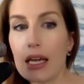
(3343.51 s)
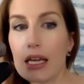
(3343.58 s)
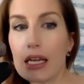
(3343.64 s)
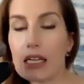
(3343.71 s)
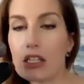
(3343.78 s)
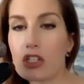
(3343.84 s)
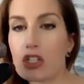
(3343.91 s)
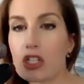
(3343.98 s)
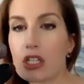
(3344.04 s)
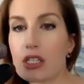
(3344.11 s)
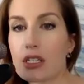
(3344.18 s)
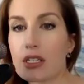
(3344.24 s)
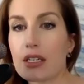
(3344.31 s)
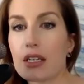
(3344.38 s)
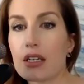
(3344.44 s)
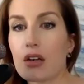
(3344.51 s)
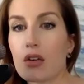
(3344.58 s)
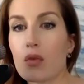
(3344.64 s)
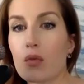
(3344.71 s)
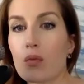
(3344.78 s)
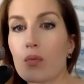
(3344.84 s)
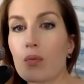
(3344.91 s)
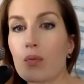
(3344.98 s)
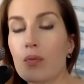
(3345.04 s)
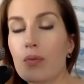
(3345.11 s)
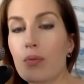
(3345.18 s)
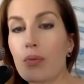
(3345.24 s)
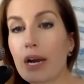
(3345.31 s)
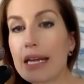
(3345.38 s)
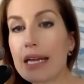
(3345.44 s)
is just
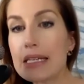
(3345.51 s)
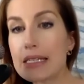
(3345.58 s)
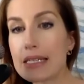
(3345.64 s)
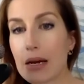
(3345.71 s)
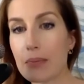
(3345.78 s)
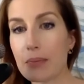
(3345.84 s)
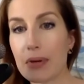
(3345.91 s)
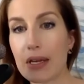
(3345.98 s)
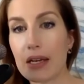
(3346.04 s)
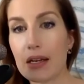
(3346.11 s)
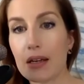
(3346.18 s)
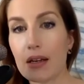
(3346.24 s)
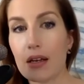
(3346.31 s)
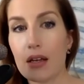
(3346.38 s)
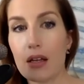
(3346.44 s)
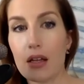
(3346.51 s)
brain dumping